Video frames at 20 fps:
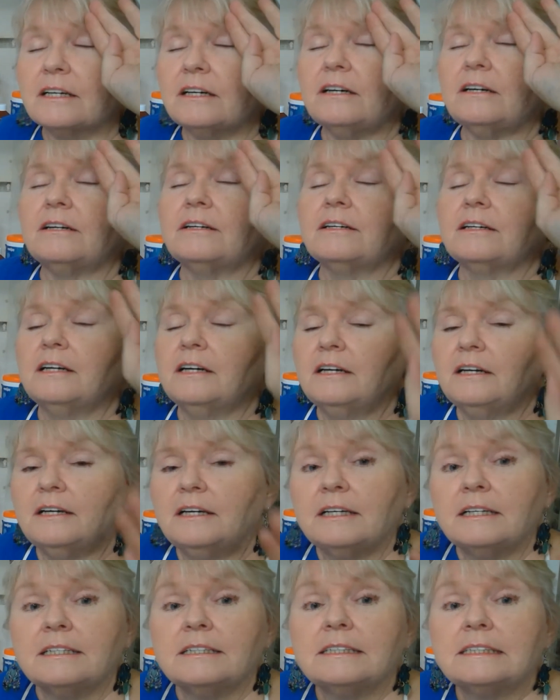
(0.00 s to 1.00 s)

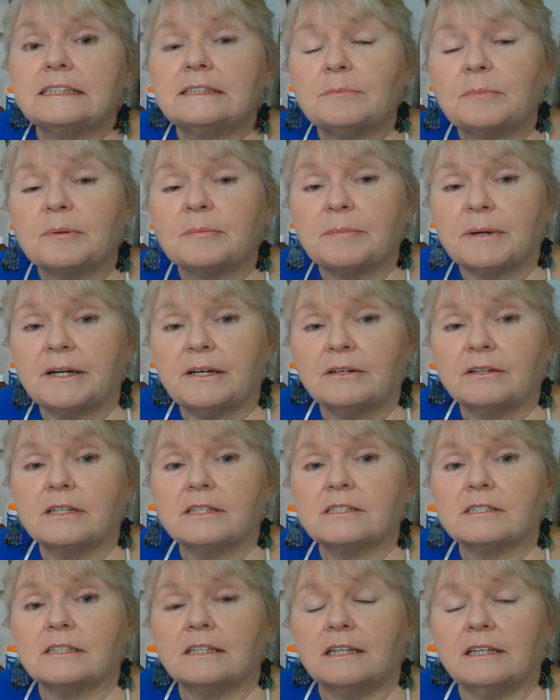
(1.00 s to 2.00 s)
to prepare
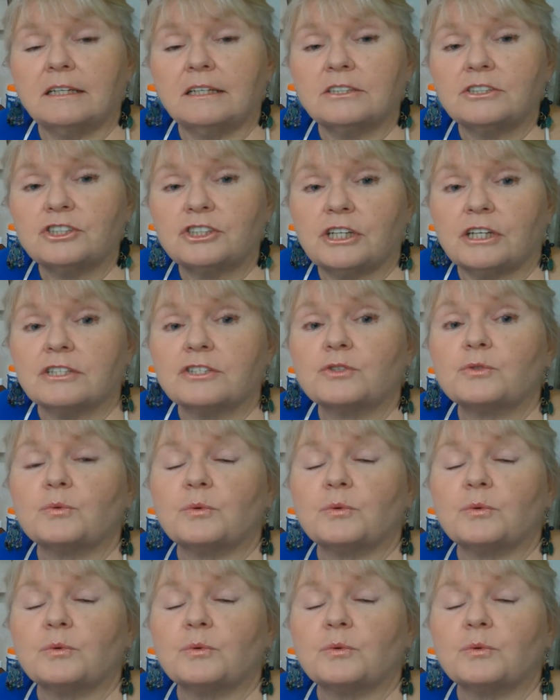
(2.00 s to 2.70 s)
this and get it just